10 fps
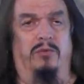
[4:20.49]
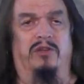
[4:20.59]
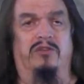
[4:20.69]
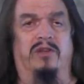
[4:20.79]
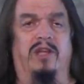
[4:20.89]

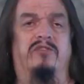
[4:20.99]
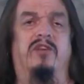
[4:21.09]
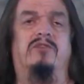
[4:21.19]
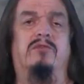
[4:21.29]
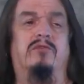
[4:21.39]
original
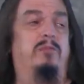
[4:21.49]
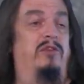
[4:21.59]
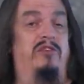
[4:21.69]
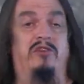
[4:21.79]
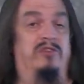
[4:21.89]
ancestral
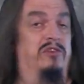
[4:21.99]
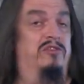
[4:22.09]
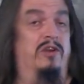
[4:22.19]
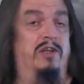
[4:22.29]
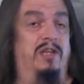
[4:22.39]
species that
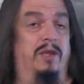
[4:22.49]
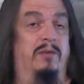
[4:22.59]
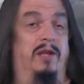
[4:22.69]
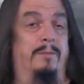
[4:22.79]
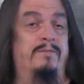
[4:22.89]
started that
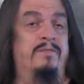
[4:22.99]
ring.